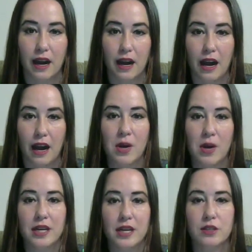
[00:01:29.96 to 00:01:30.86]
I
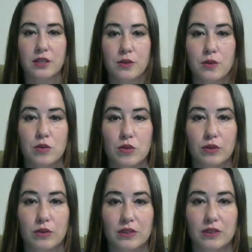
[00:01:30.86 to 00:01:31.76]
wanted to
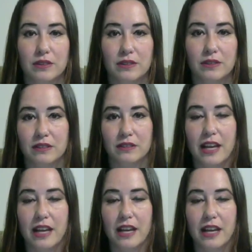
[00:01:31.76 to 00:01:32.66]

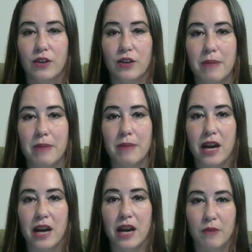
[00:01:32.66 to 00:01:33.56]
let you know
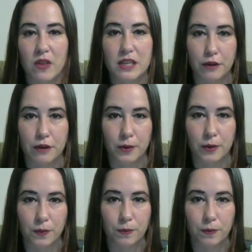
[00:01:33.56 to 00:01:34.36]
about some of the different